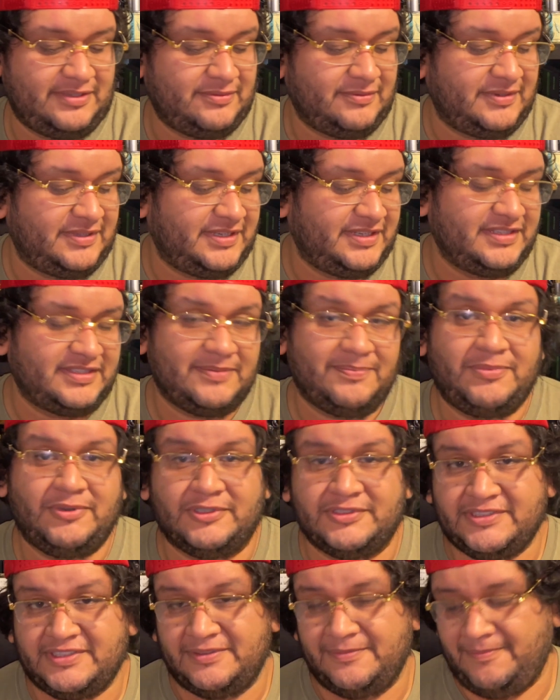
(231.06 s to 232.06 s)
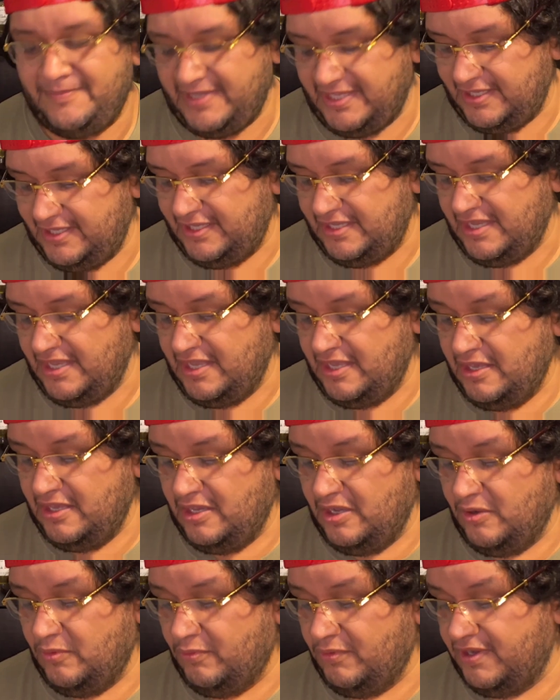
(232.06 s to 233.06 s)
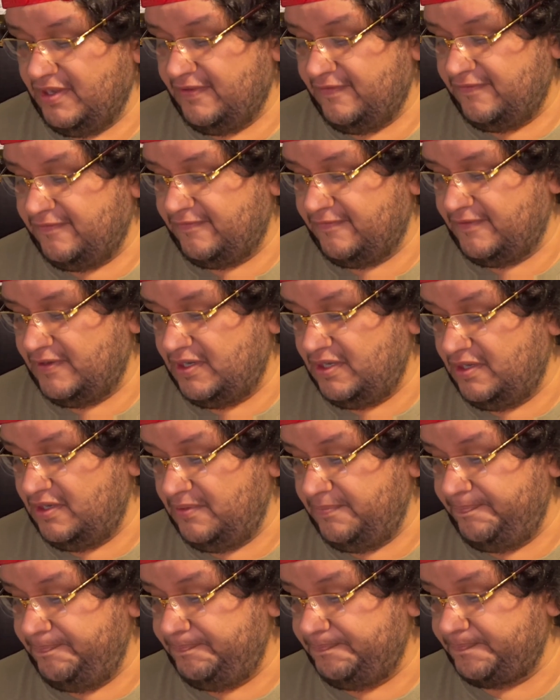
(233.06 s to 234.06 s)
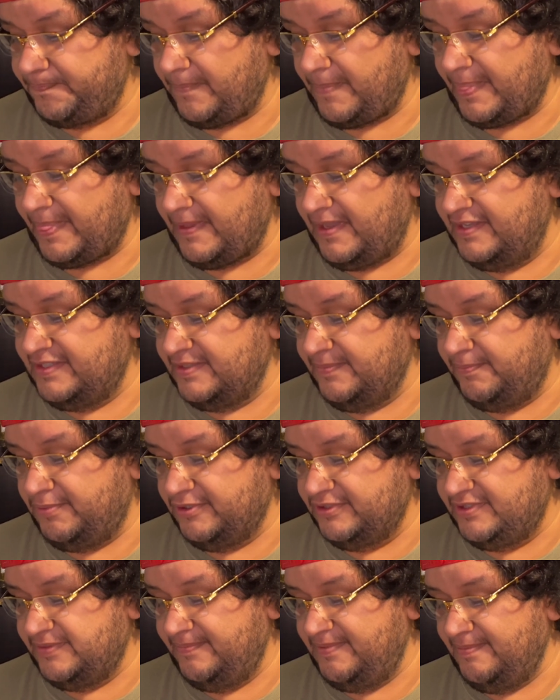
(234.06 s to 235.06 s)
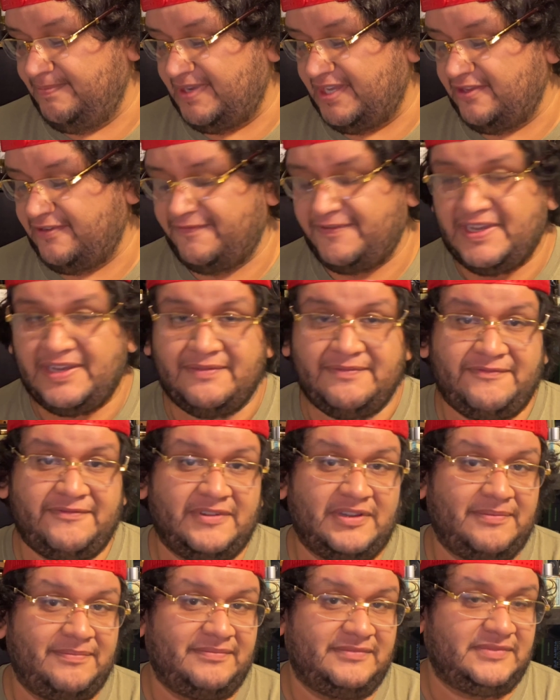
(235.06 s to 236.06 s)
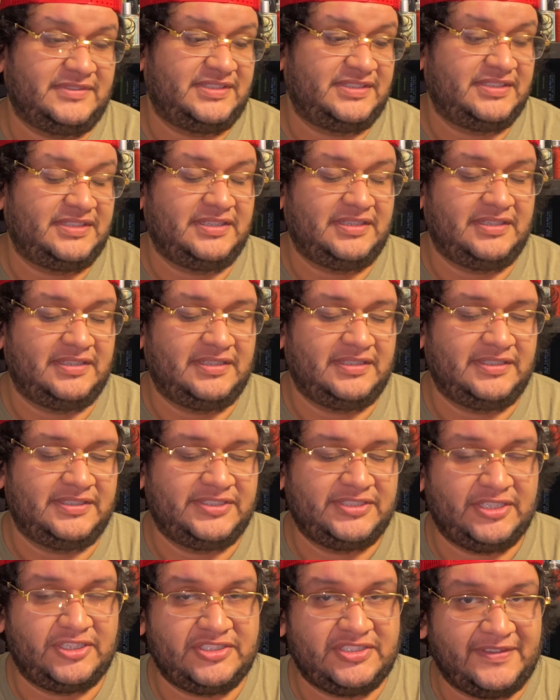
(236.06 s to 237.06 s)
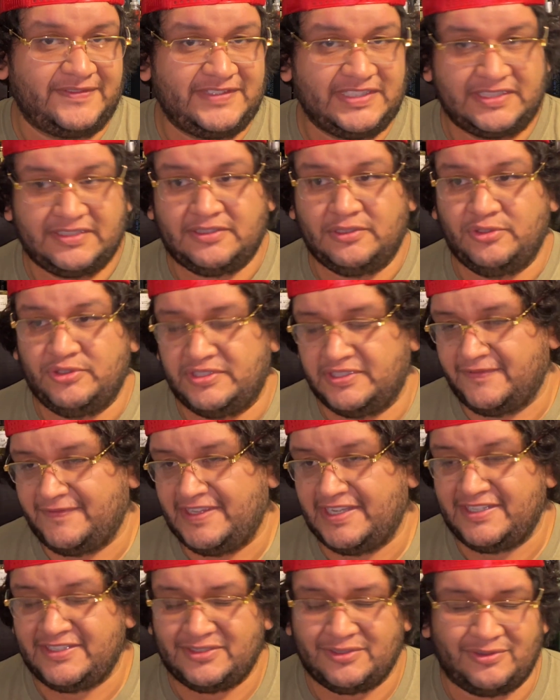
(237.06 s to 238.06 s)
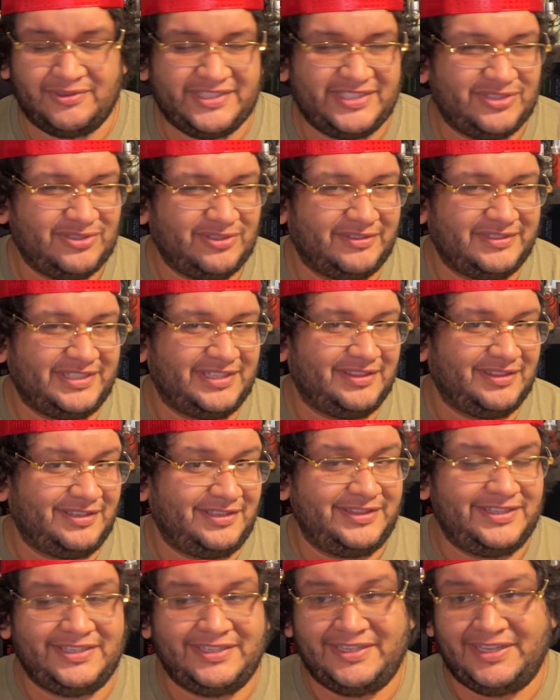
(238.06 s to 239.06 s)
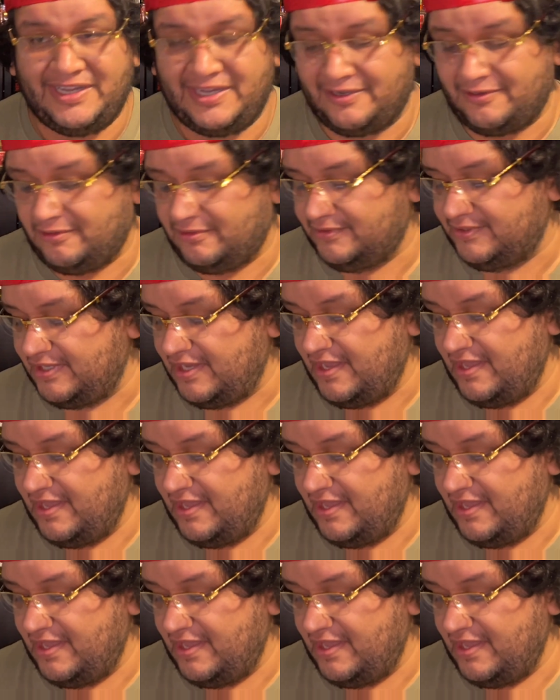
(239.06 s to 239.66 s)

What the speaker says: one is supposed to be one from. It's supposed to be by their favorite from Sergio's exclusive that is only sold in London in Harrods.